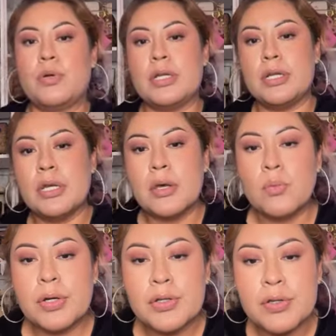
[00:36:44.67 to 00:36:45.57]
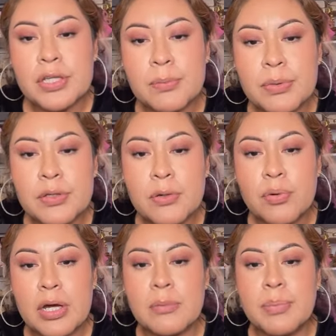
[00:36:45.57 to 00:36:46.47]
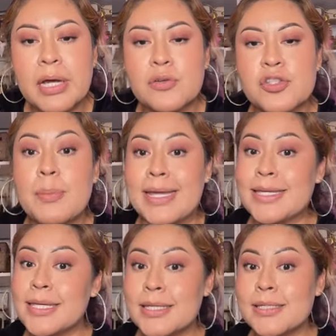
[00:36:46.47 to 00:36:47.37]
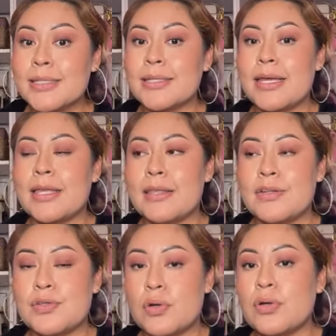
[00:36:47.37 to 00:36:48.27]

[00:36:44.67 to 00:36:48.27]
one. Why do you keep in your product pouch? My keys. And they're so